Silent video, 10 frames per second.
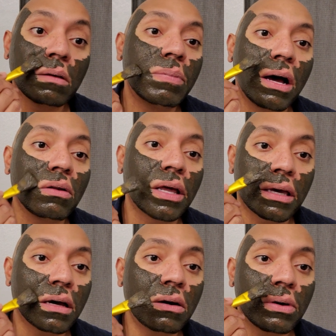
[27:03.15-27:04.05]
about
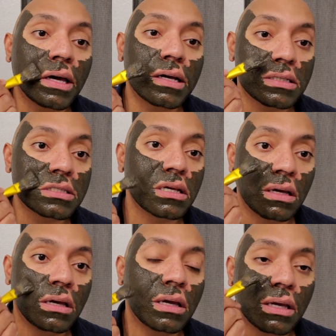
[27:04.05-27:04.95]
like, oh, it has,
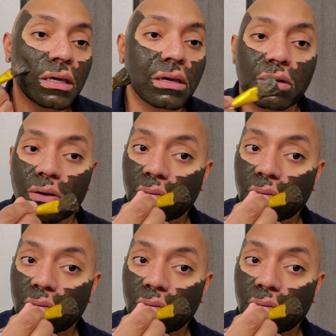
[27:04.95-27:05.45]
you know,